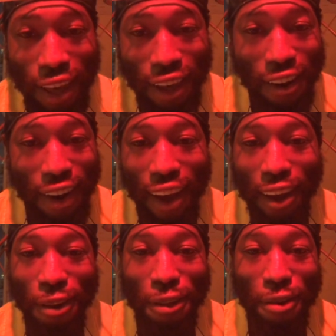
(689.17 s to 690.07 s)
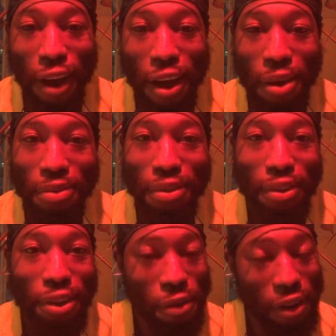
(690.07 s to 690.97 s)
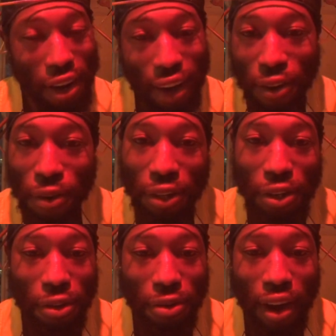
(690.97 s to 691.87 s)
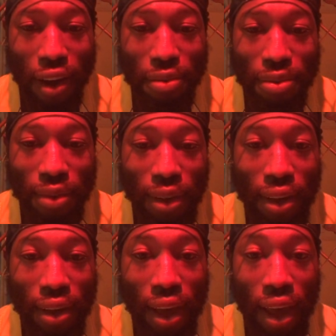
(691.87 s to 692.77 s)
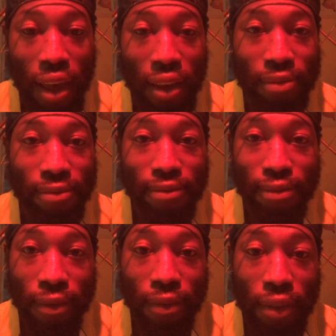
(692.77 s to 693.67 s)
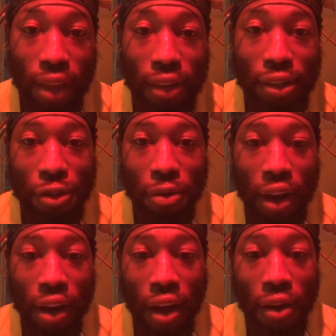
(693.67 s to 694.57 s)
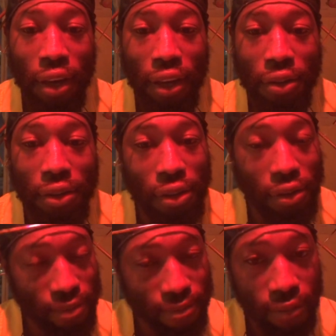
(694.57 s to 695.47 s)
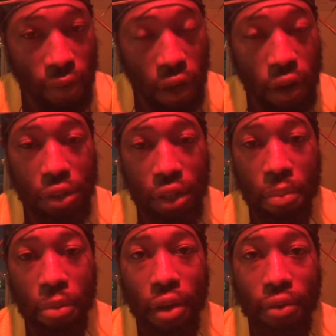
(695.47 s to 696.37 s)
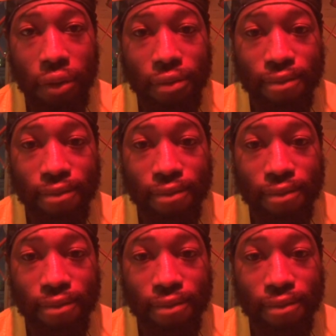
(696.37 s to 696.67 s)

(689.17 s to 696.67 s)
you're not going to thrive. You are not going to thrive. And Texas right now is a good example of it.